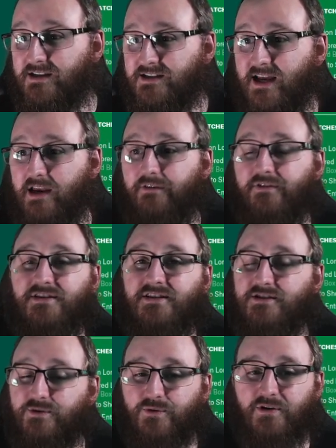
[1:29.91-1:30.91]
Davies
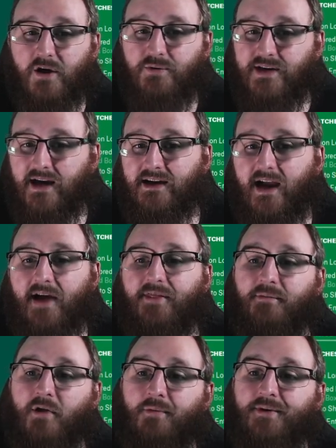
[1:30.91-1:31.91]
is doing okay at
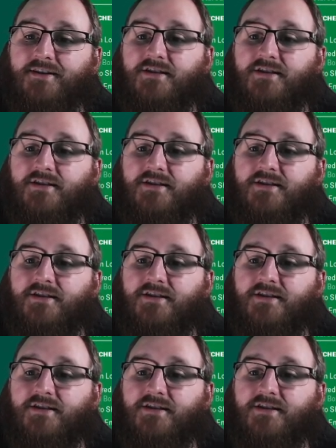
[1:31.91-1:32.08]
the moment.